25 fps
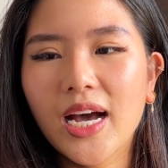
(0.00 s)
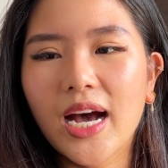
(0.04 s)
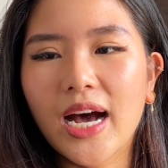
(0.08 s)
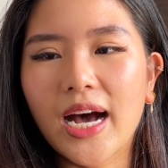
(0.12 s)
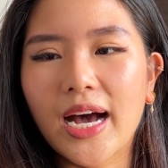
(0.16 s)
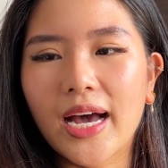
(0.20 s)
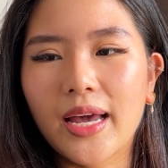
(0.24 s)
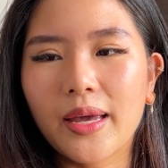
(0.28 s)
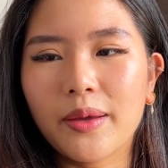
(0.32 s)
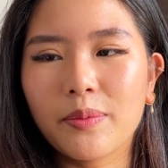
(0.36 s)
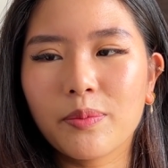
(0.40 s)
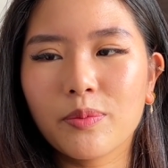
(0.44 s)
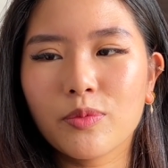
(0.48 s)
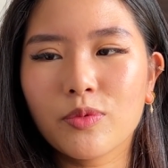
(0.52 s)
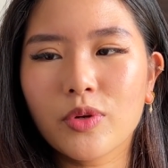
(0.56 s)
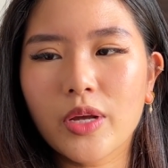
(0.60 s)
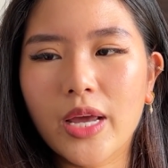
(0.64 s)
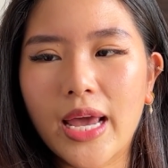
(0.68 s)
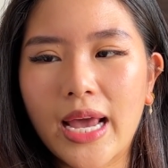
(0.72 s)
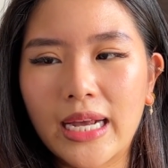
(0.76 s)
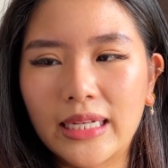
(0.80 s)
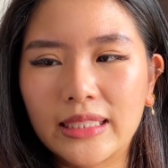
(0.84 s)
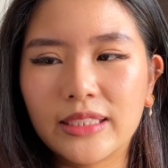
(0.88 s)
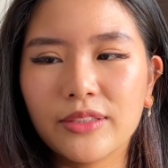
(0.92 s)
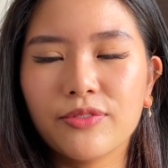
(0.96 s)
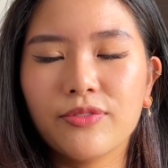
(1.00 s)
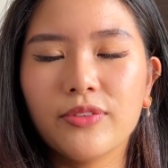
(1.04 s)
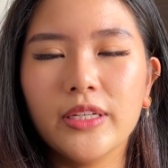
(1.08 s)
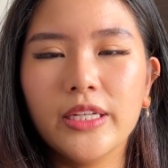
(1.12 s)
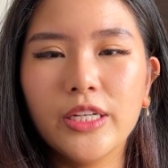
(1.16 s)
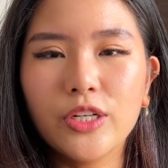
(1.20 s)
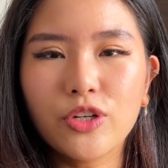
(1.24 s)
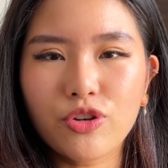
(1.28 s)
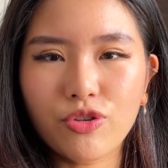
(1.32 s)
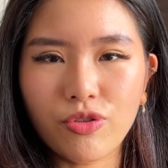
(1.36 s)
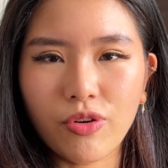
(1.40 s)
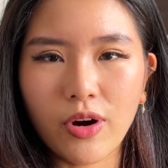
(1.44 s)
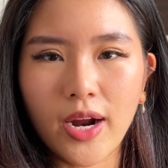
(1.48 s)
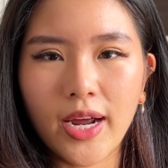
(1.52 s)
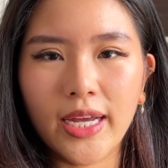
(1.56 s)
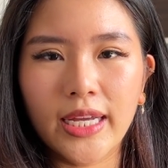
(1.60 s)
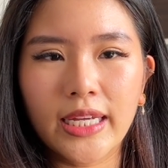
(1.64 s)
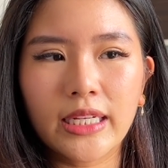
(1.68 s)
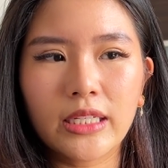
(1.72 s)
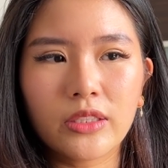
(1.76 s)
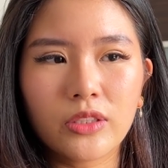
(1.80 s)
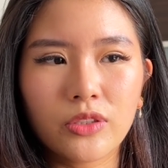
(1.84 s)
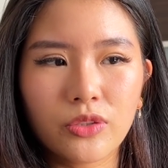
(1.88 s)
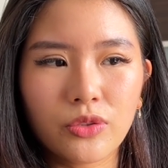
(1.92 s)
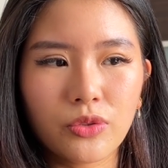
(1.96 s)
I'm actively
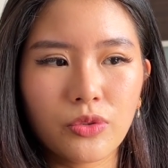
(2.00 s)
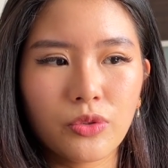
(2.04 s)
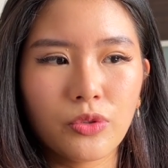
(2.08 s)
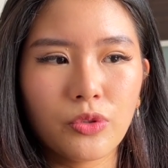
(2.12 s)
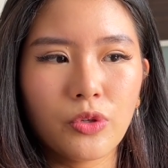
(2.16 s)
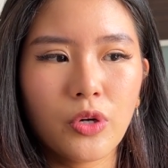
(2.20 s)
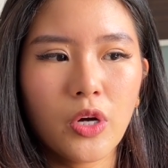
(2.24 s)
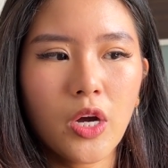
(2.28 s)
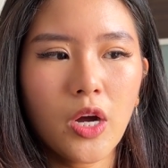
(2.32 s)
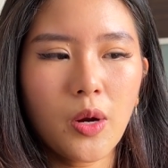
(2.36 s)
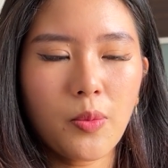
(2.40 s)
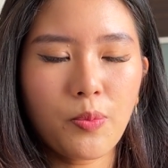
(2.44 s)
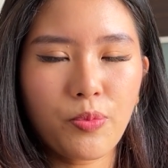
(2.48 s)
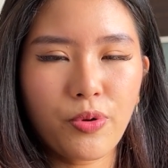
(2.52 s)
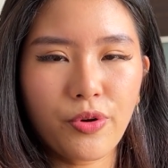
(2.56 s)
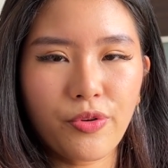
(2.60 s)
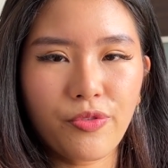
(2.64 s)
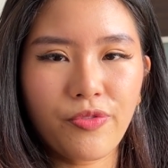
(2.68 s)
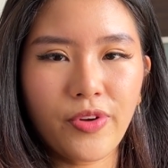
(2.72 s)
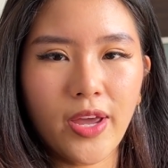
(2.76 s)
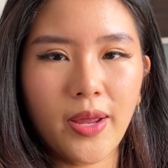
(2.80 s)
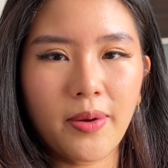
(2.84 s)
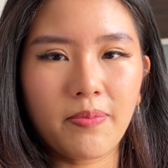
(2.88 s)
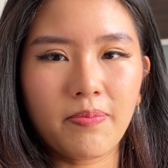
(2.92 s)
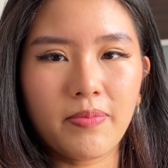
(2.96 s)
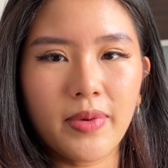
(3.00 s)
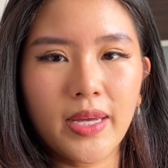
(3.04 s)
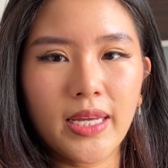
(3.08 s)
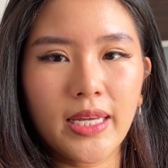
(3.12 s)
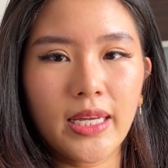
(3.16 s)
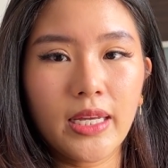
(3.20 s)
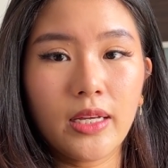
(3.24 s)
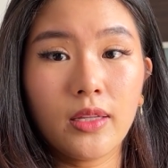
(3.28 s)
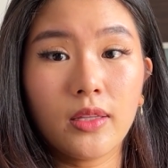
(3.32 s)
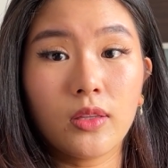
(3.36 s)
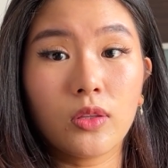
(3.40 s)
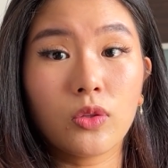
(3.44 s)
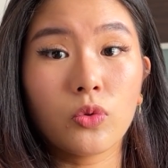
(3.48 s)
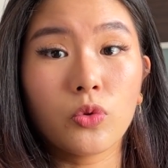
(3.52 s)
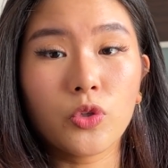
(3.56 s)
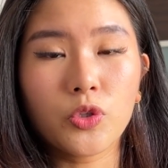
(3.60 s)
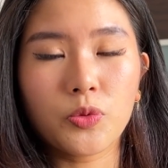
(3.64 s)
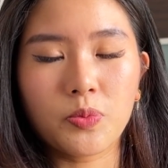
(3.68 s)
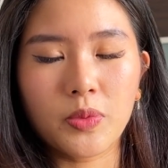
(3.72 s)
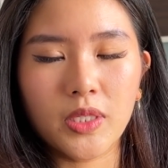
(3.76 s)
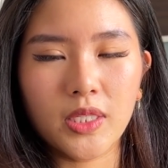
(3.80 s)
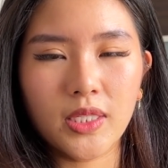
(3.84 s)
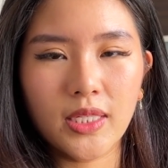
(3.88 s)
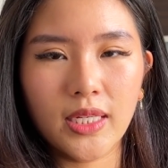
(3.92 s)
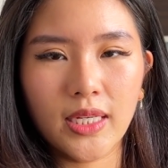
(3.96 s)
trying to prevent making those
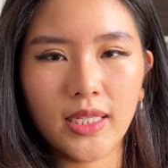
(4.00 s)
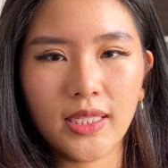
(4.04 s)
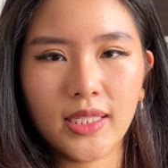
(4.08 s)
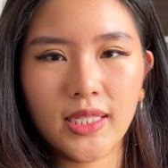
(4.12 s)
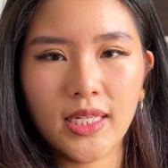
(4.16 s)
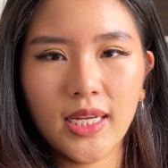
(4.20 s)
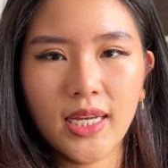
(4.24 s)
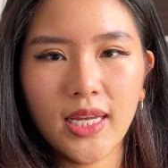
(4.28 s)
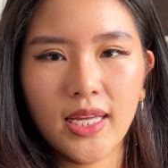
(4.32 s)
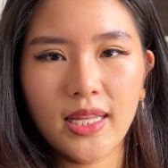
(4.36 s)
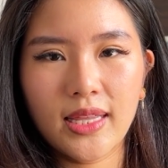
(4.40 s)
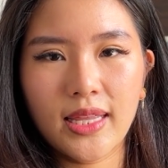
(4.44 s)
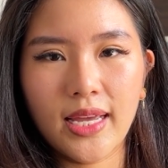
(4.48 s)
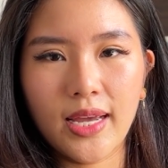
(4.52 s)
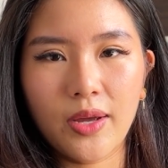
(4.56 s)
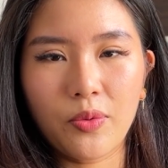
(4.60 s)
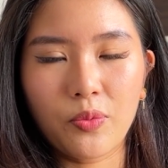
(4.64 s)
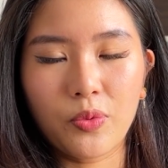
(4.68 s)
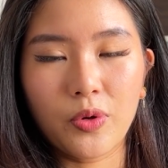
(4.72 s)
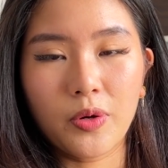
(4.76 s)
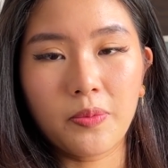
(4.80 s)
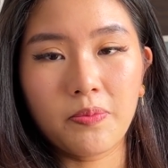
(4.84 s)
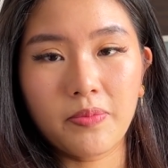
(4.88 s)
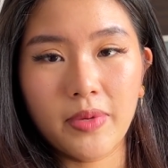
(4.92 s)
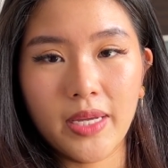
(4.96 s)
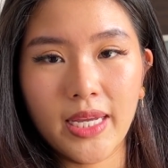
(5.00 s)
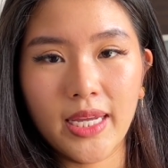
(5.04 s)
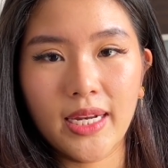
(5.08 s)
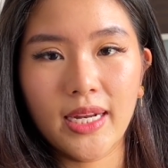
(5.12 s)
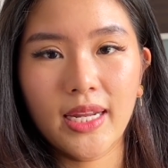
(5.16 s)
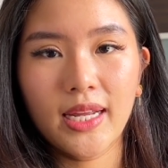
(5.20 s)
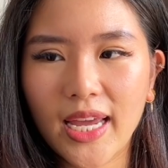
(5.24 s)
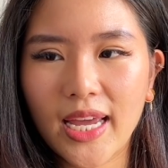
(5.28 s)
mistakes that were made.